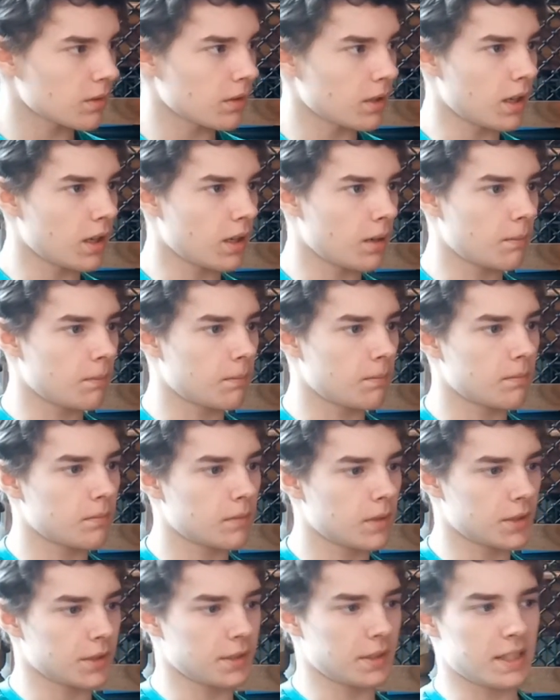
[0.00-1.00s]
I
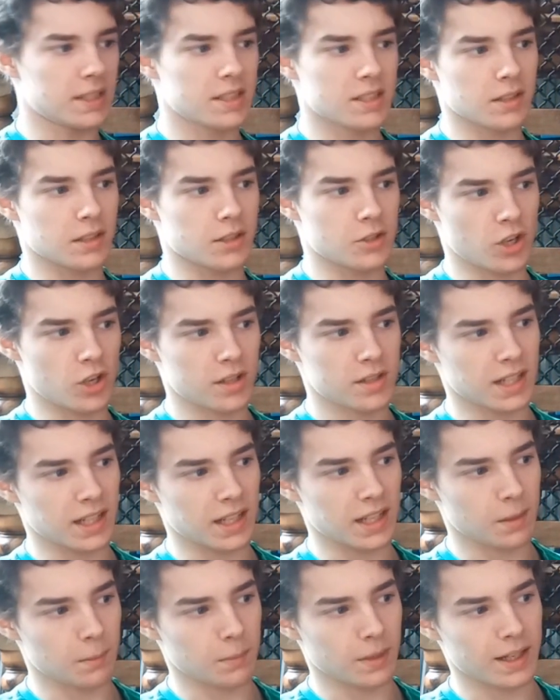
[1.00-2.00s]
don't need to adjust
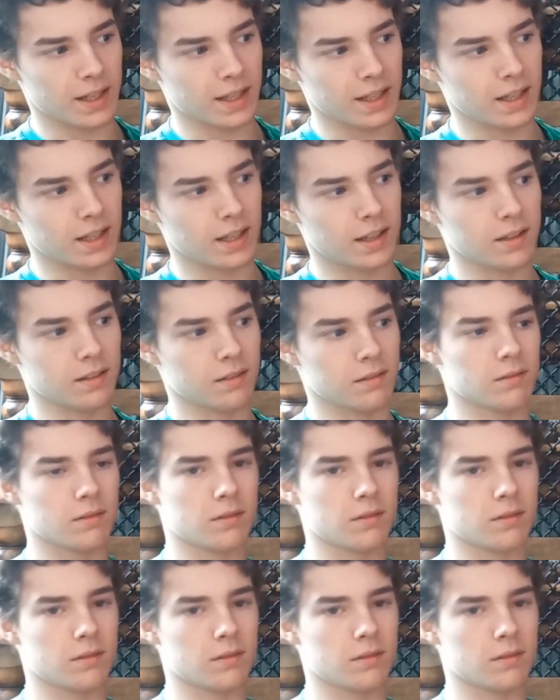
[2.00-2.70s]
anything back here.